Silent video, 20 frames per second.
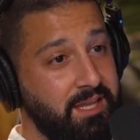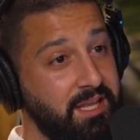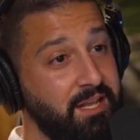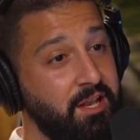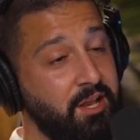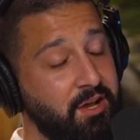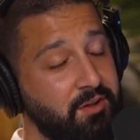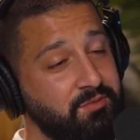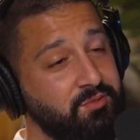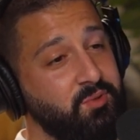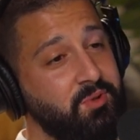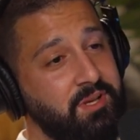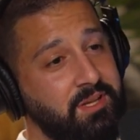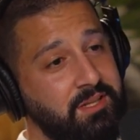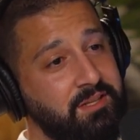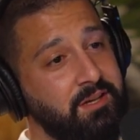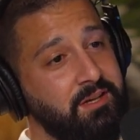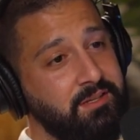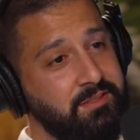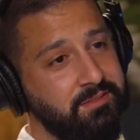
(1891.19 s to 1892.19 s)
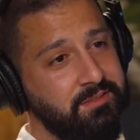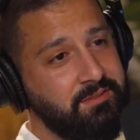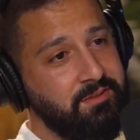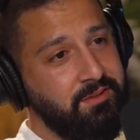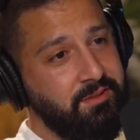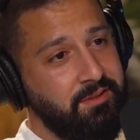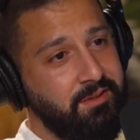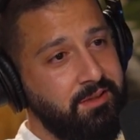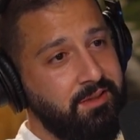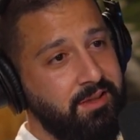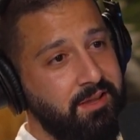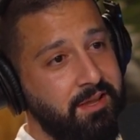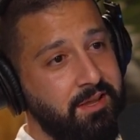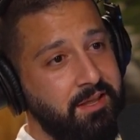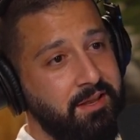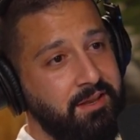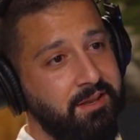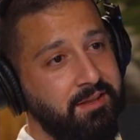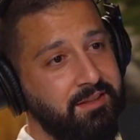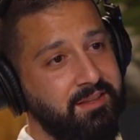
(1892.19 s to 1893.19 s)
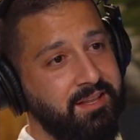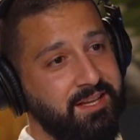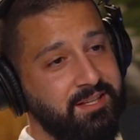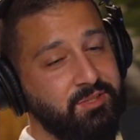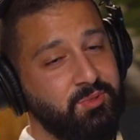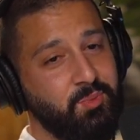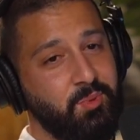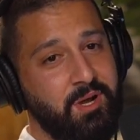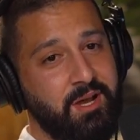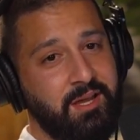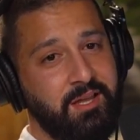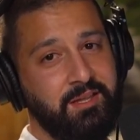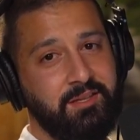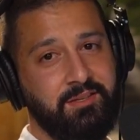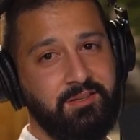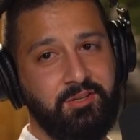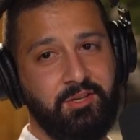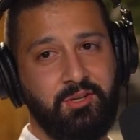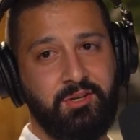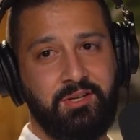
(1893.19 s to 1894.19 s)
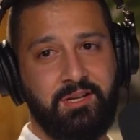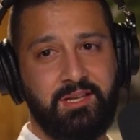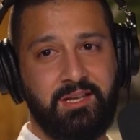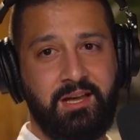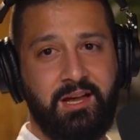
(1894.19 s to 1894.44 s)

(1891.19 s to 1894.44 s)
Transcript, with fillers: He loves what he does, and that's why, you know,